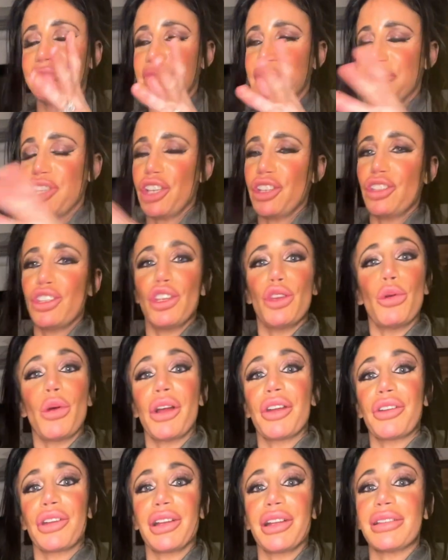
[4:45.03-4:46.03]
to
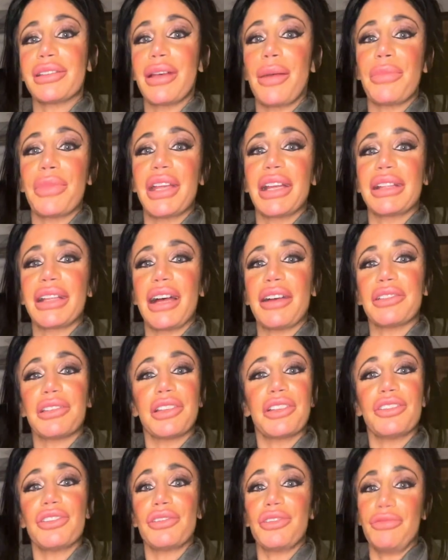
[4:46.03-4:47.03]
200 and something
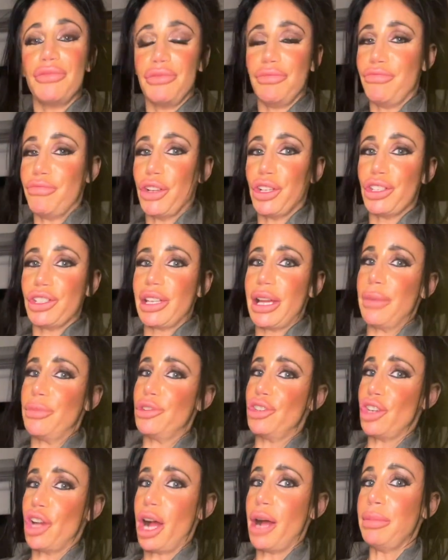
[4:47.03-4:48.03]
thousand first-time
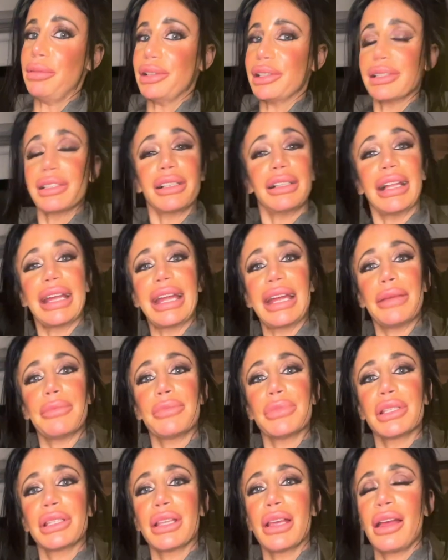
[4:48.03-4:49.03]
jobless
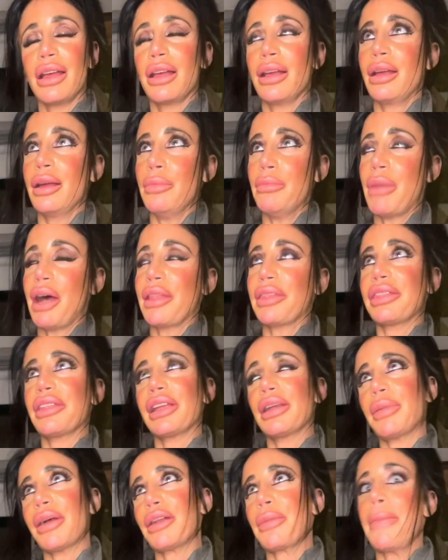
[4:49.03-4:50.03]
claims monthly,
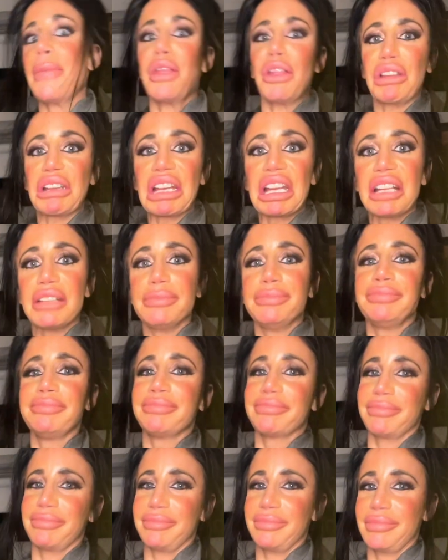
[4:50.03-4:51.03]
about 1 million.
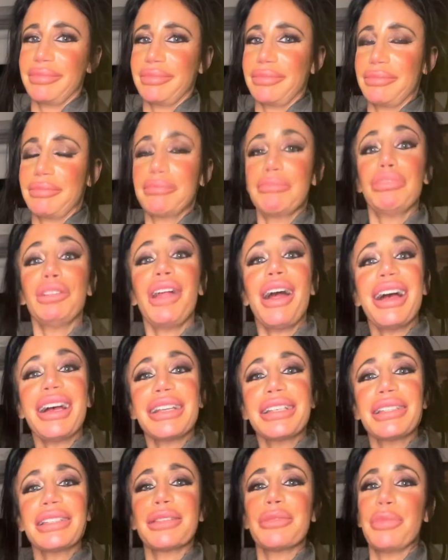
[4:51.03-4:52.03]

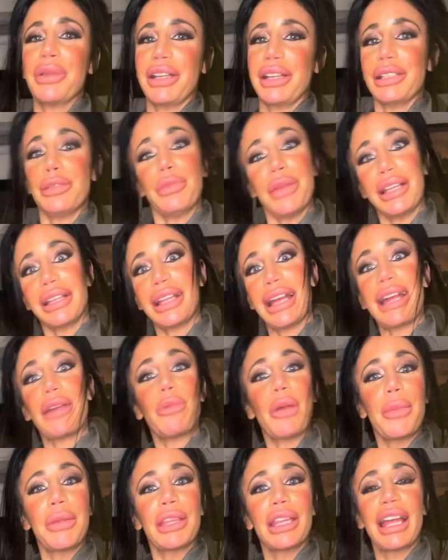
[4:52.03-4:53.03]
Plus, because men lie,
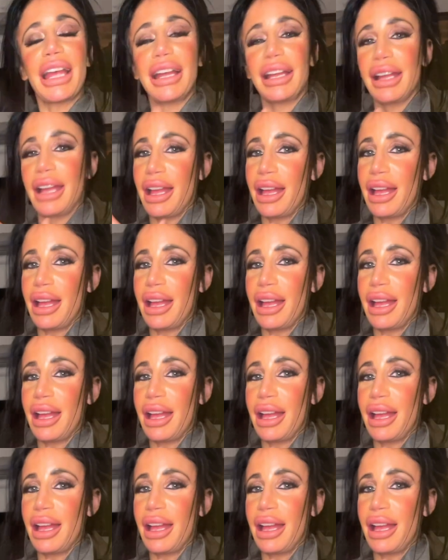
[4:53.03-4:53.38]
women lie,